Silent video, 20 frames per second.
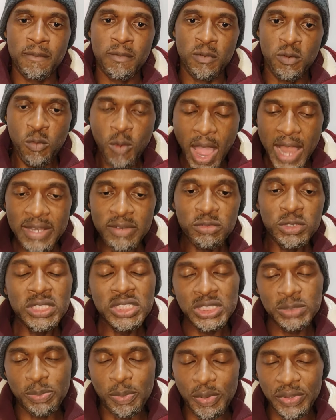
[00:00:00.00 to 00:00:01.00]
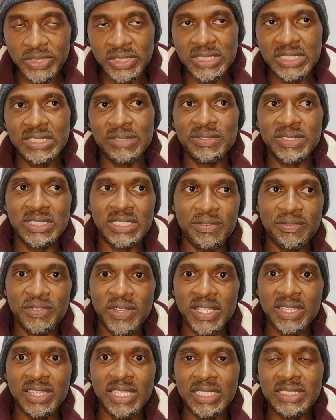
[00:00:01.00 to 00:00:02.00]
one which is positive is the
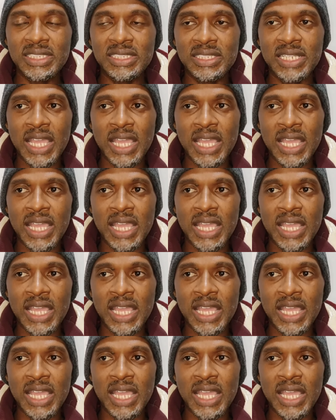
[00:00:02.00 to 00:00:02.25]
fact that